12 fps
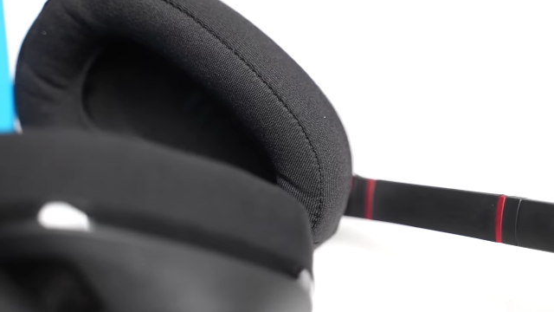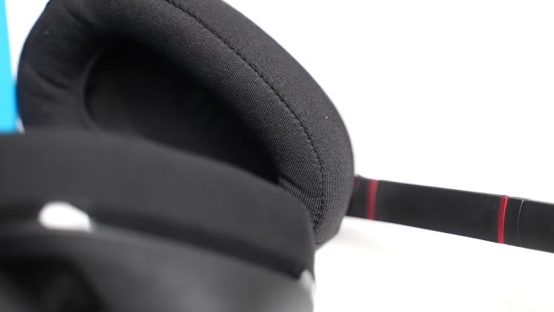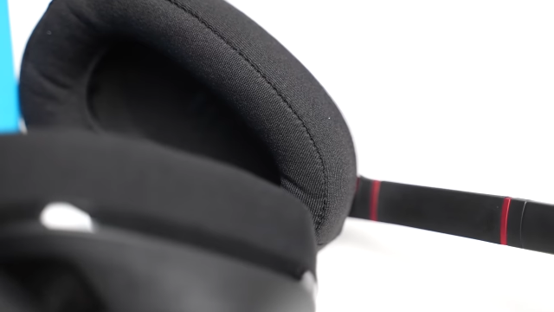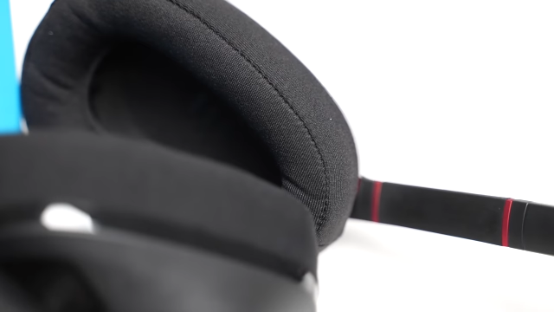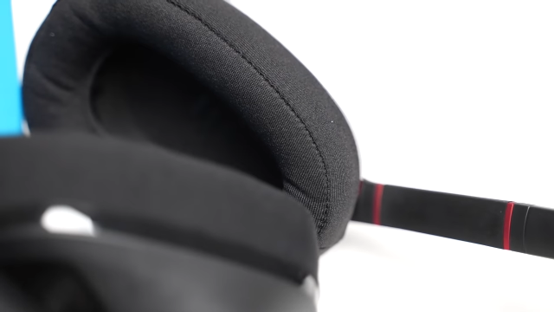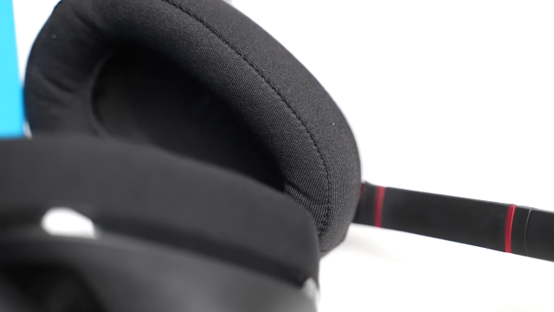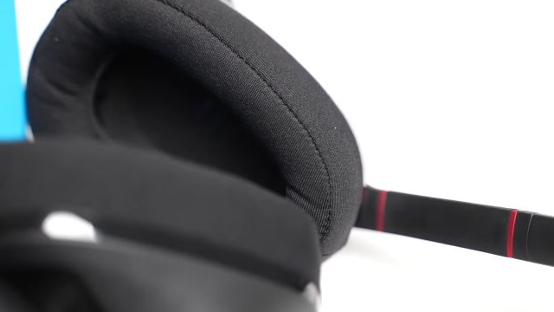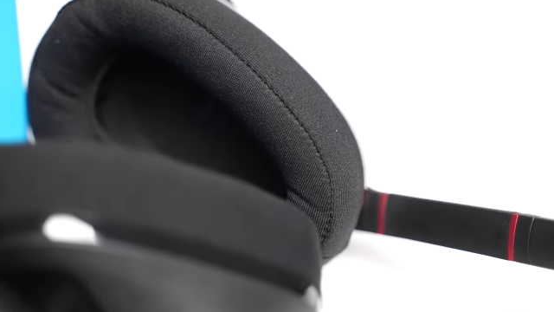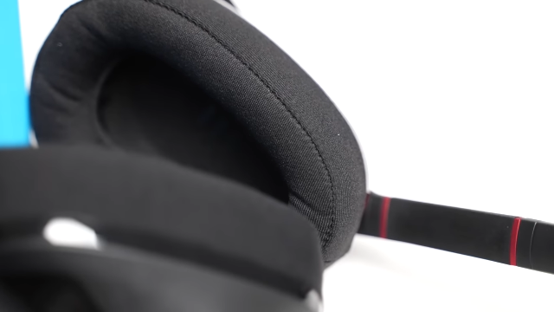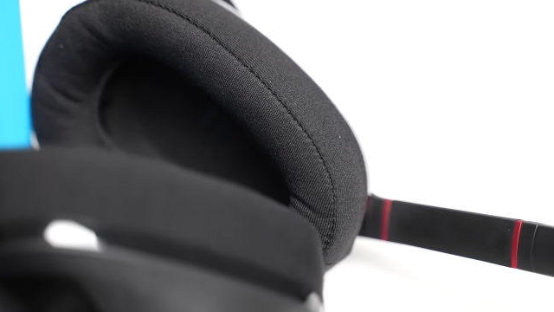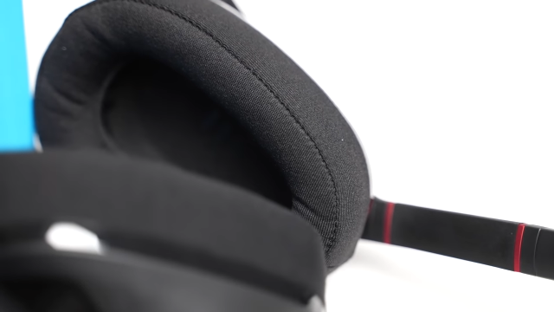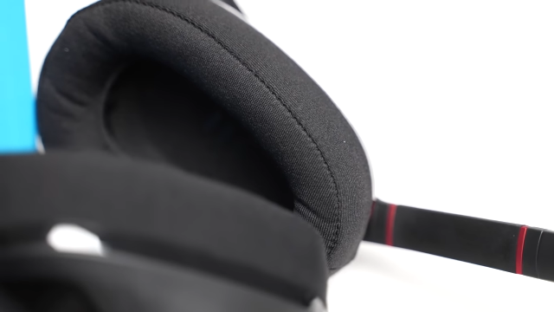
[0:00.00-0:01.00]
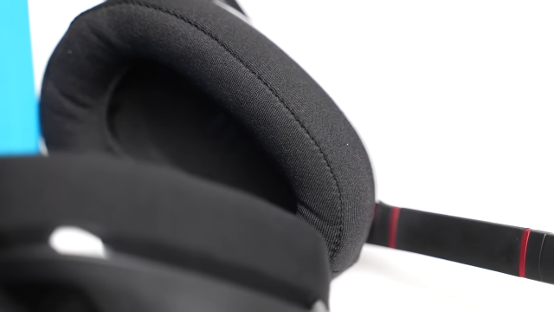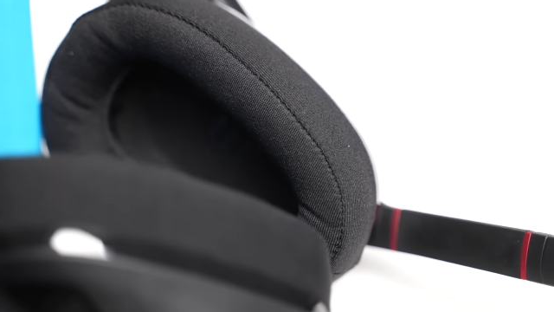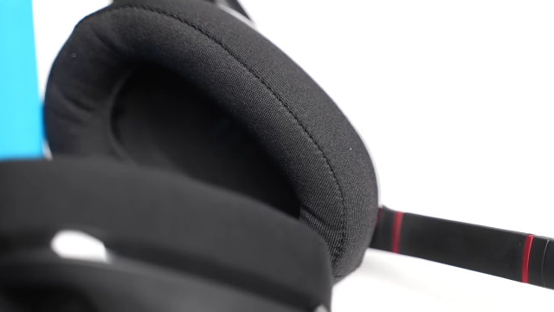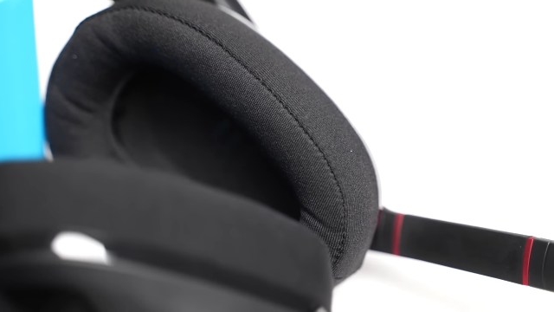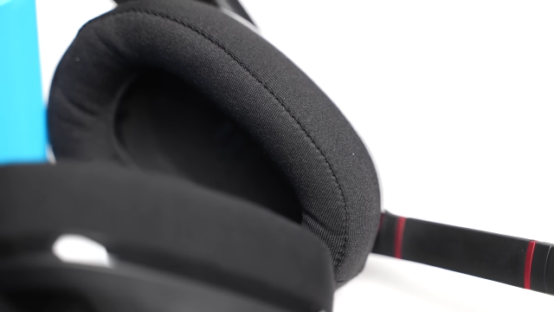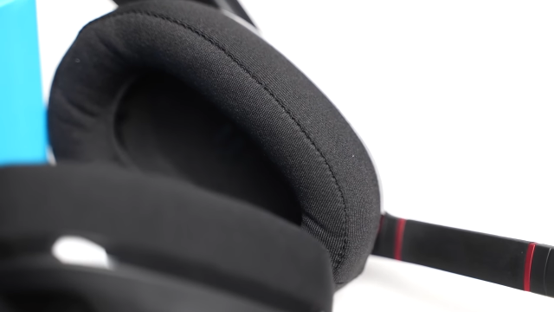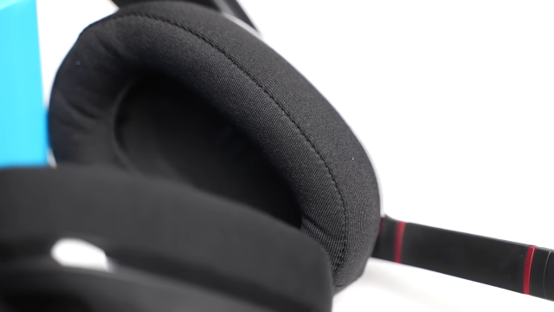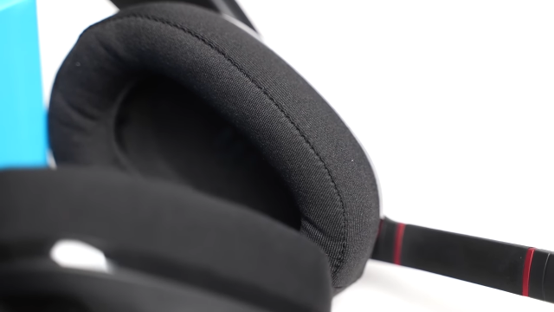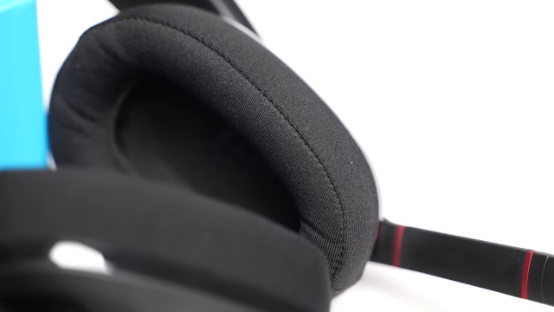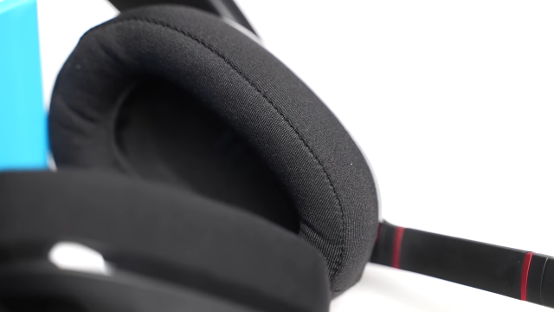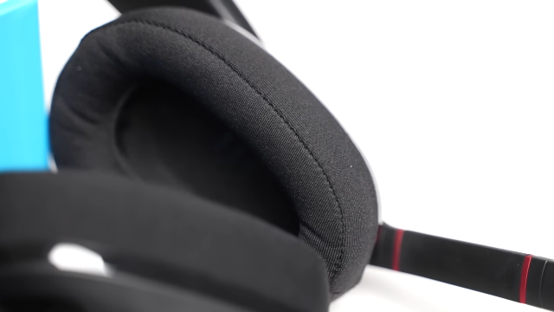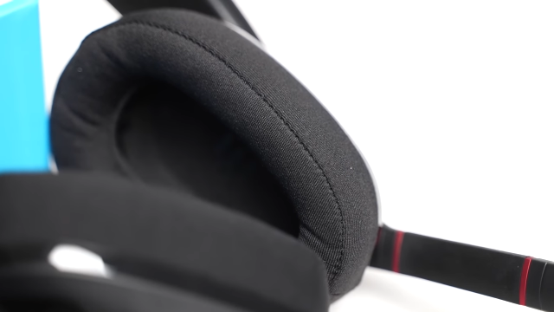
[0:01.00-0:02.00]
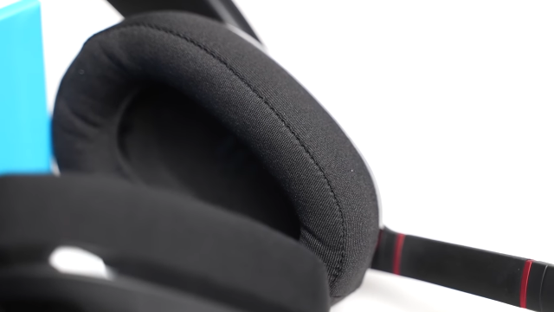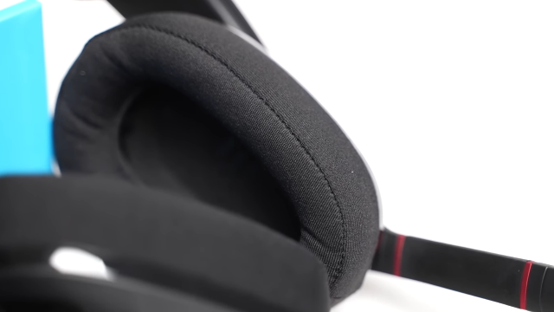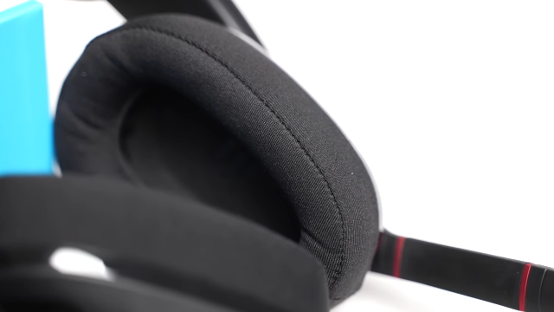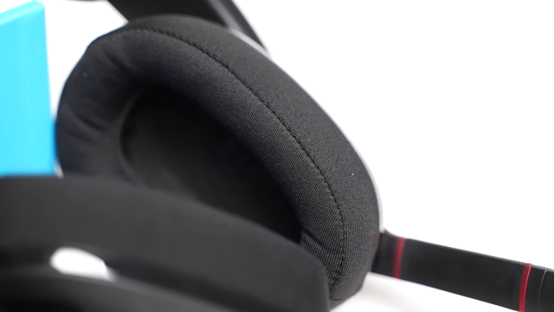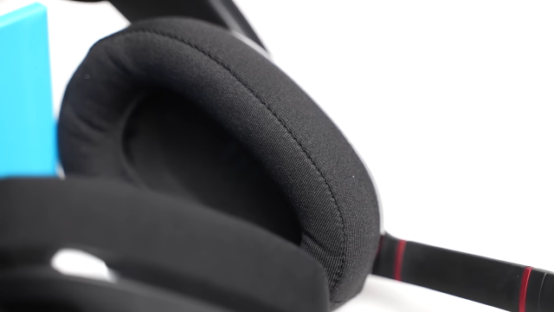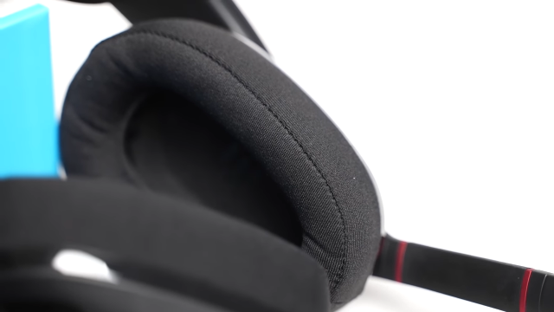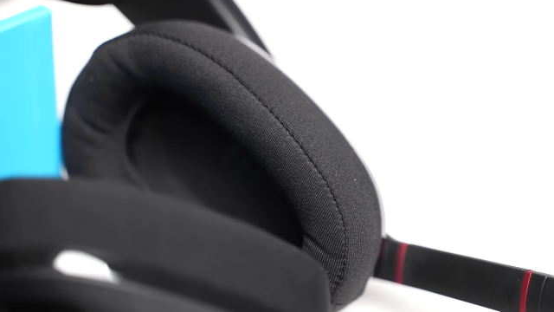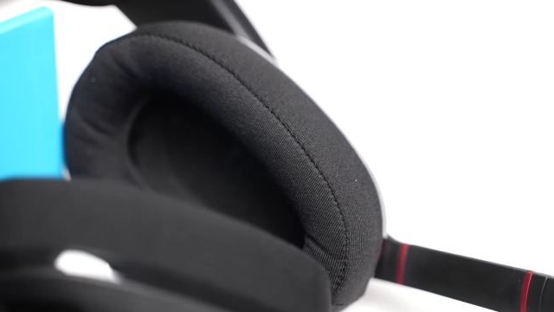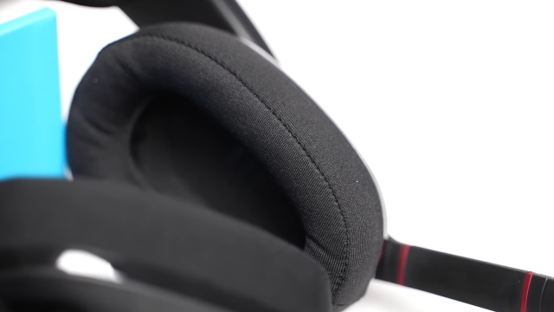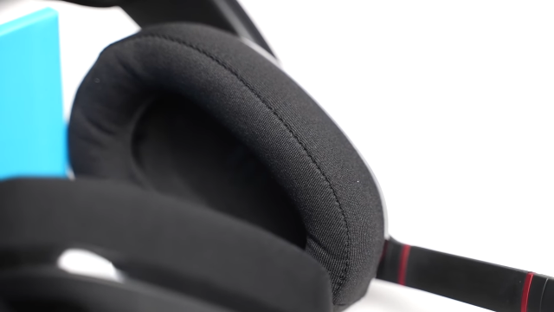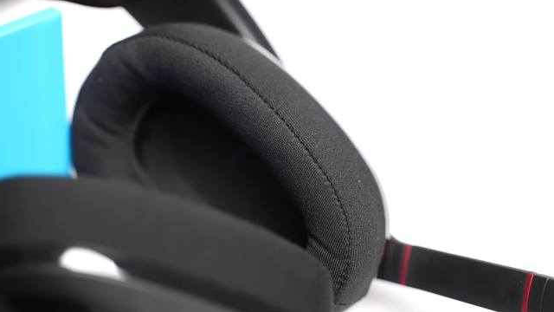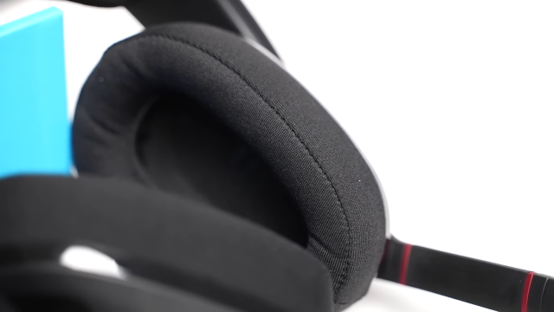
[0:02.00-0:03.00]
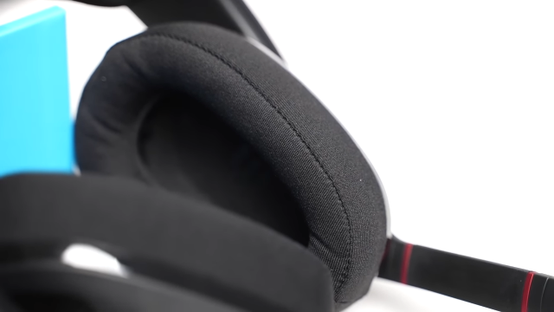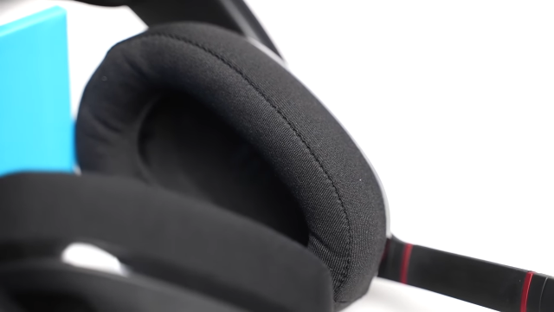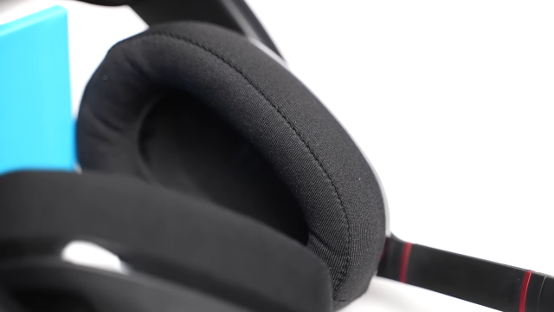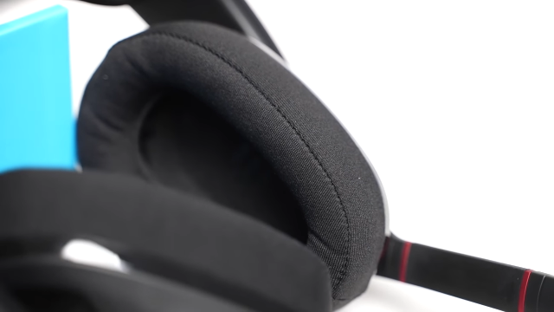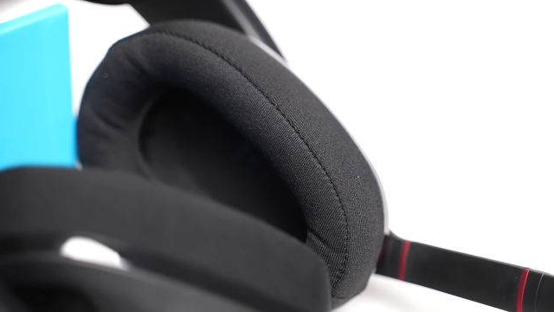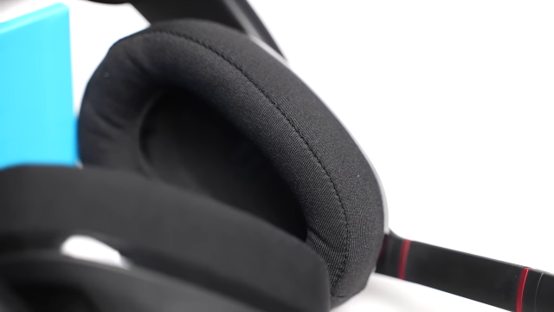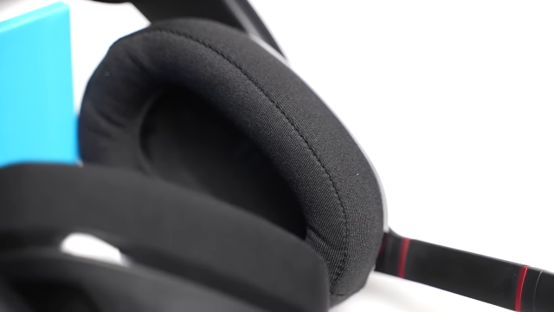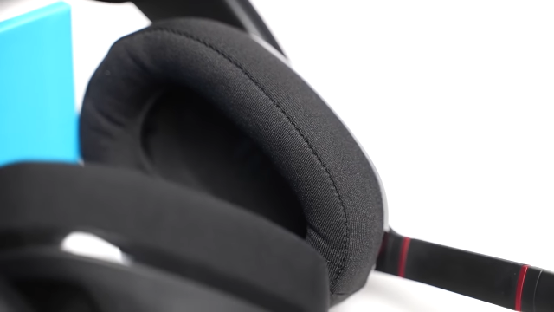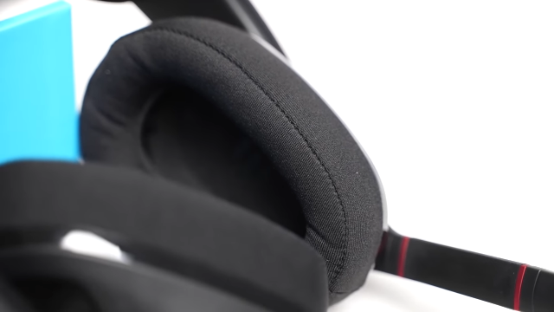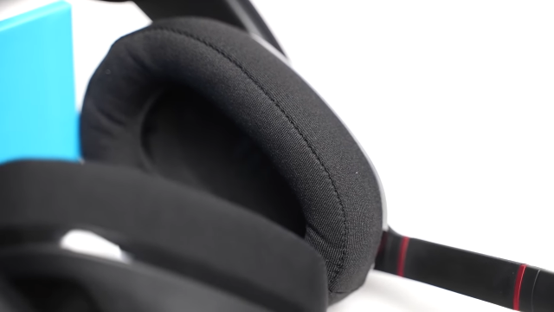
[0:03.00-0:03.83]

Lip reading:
[unreadable: no face in view]